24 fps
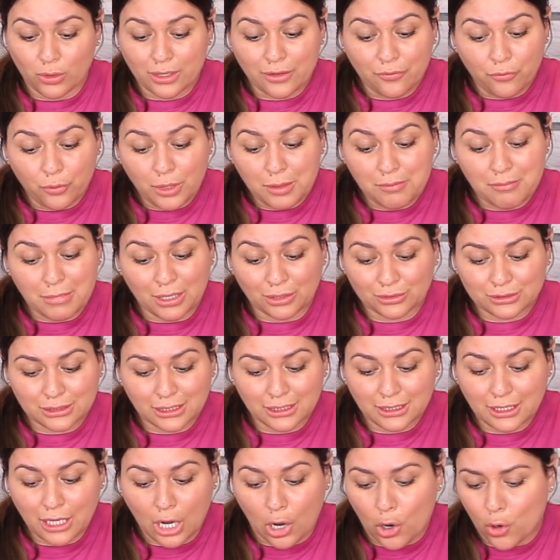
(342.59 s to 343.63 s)
What if we
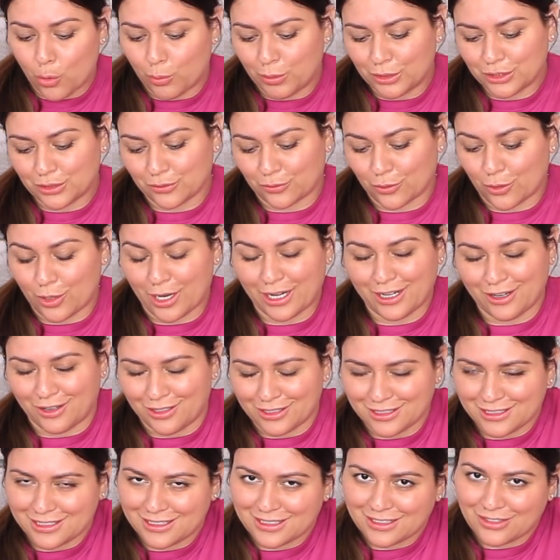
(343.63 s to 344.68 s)
melted a whole bunch of
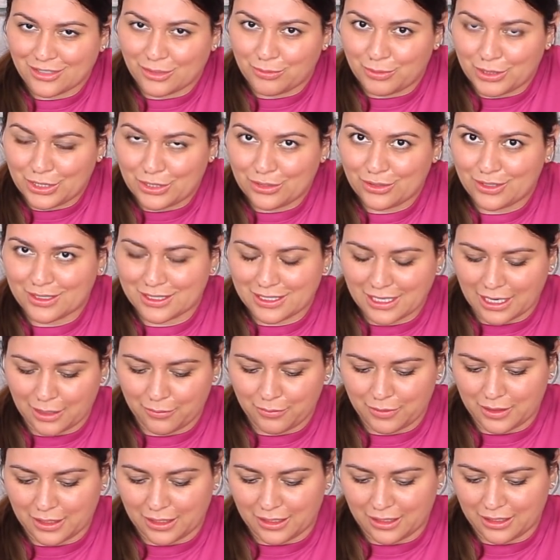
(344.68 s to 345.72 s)
crayons? Could we do the
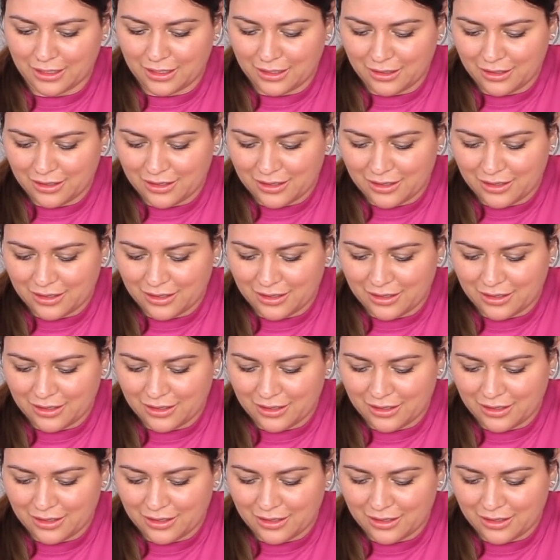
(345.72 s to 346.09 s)
same thing?